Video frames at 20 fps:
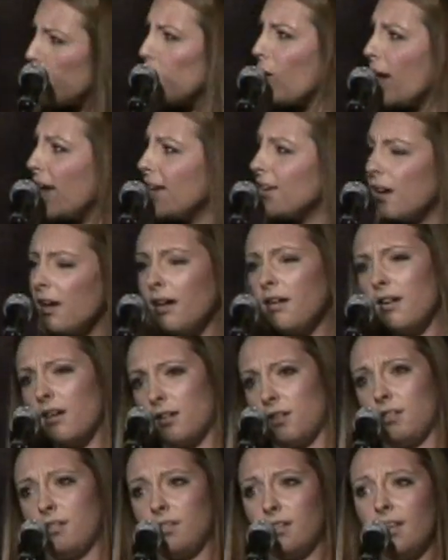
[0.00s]
Right?
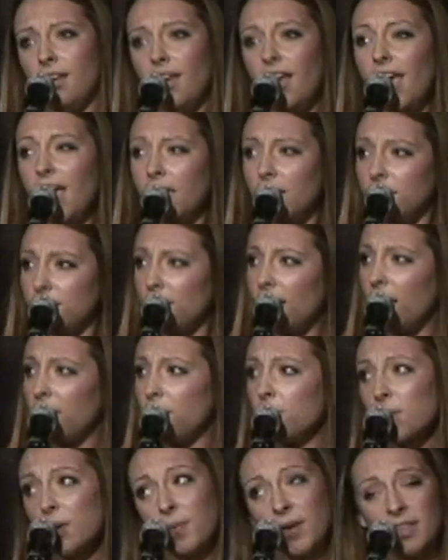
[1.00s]
Aw. Now,
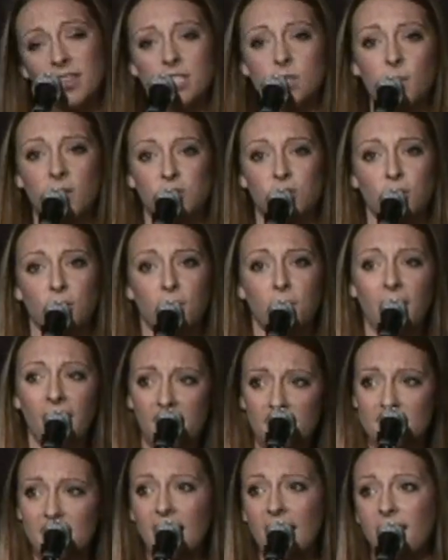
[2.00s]
let me paint this picture.
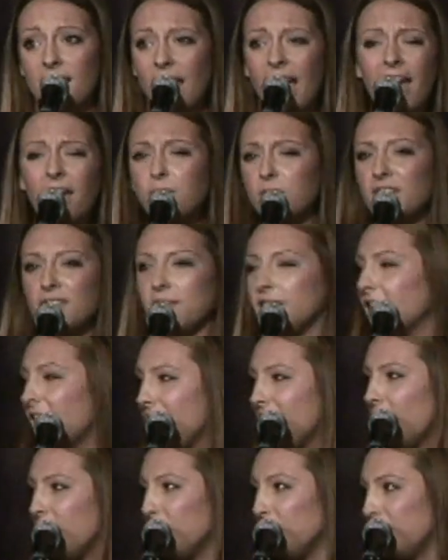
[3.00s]
My dad, I don't even
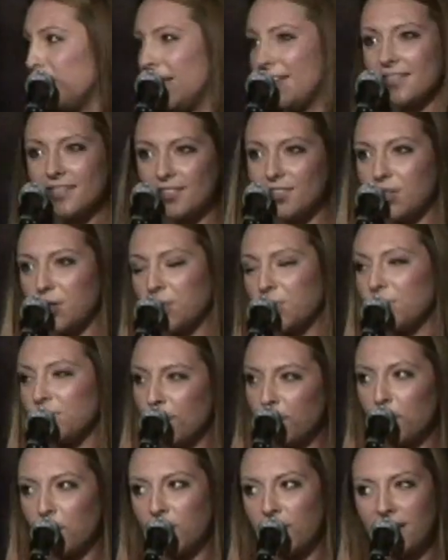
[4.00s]
like that movie, too,
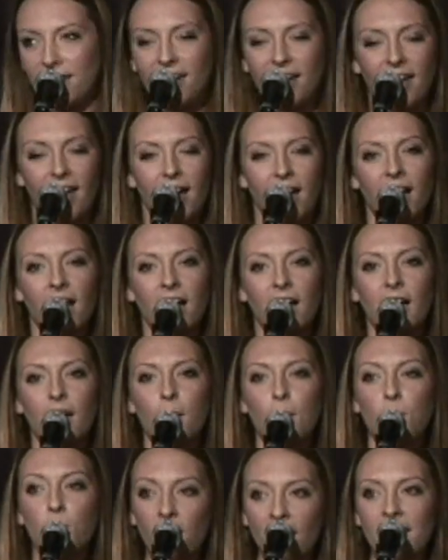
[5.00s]
number one.
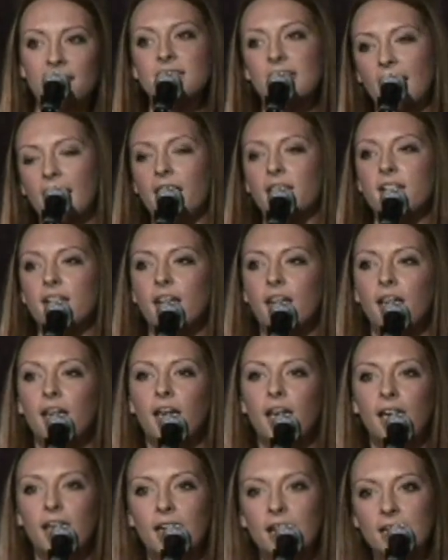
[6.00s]
My dad
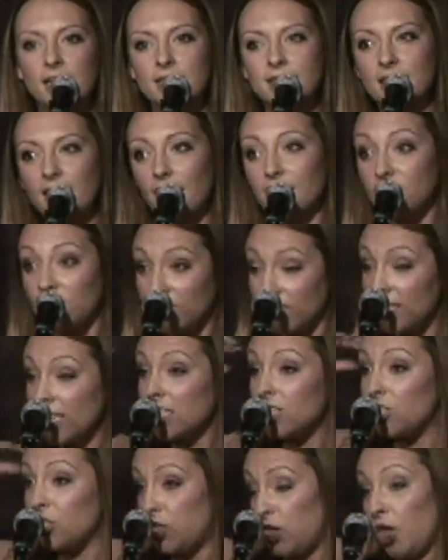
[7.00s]
is a
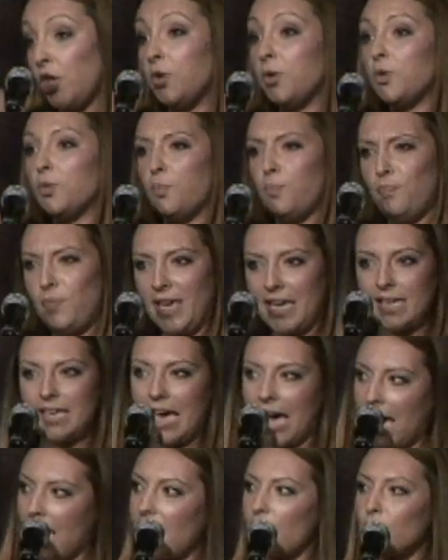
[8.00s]
6'2 big
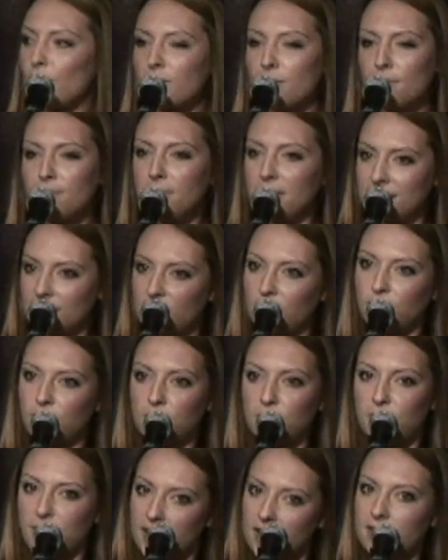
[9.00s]
guy with a
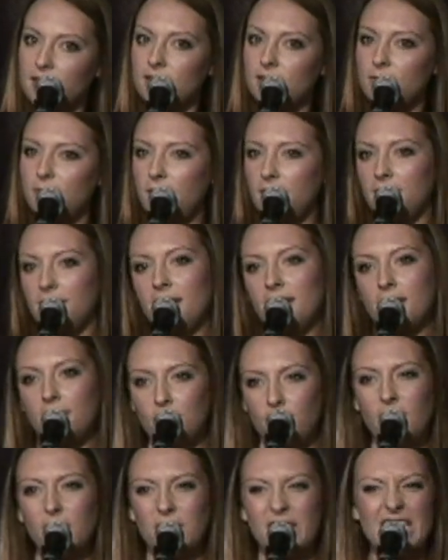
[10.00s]
muscular build, very,
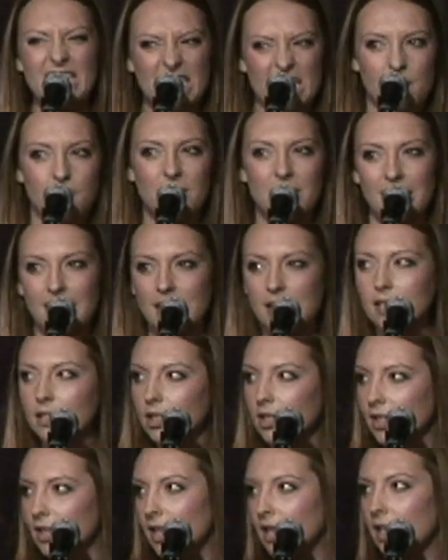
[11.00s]
very intimidating
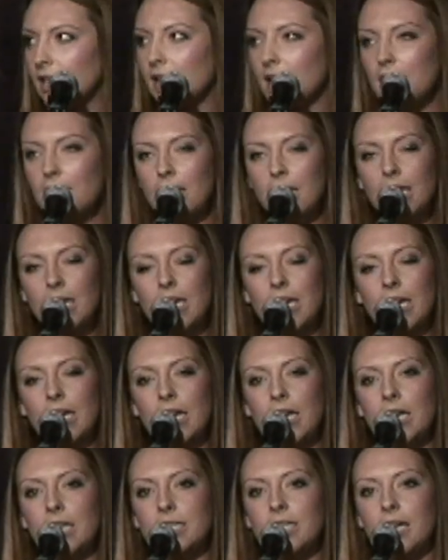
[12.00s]
looking.
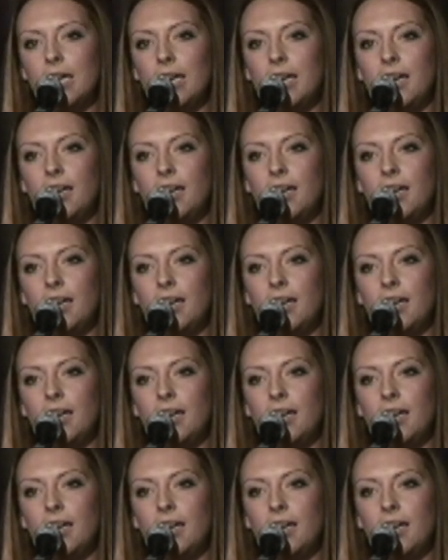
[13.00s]
And